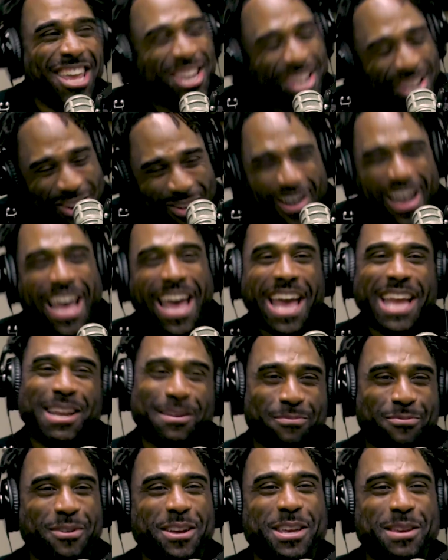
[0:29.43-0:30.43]
You know I had to
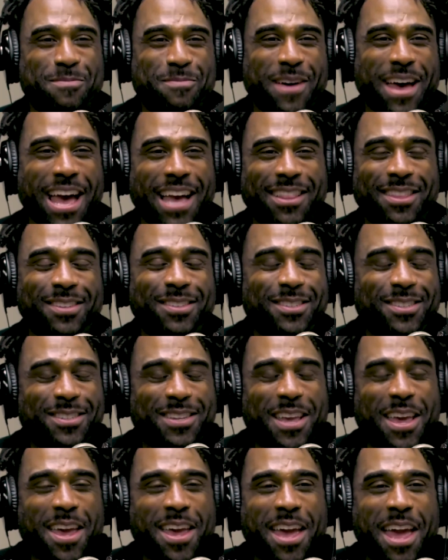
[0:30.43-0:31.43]
bring you back. This is
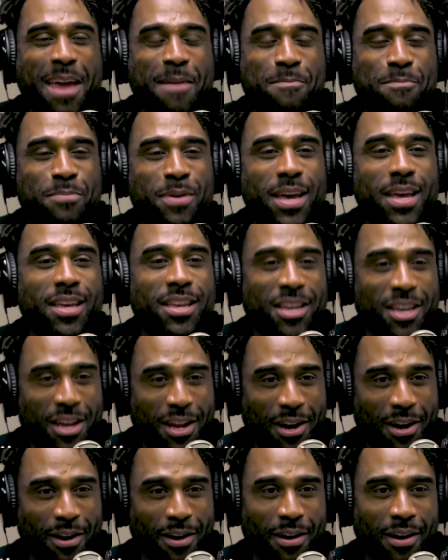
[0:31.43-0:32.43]
a big
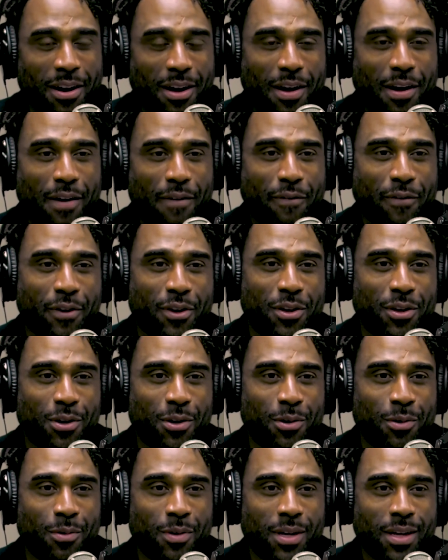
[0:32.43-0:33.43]
year for
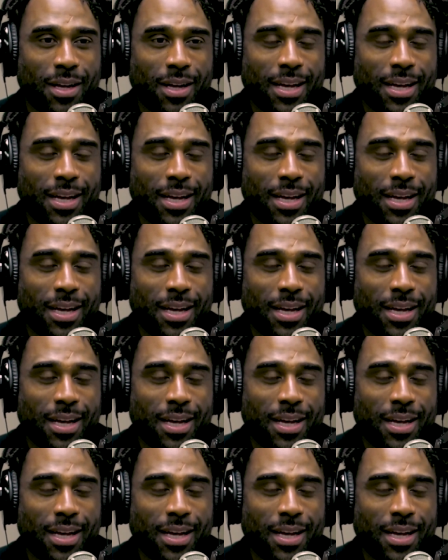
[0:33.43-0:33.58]
you.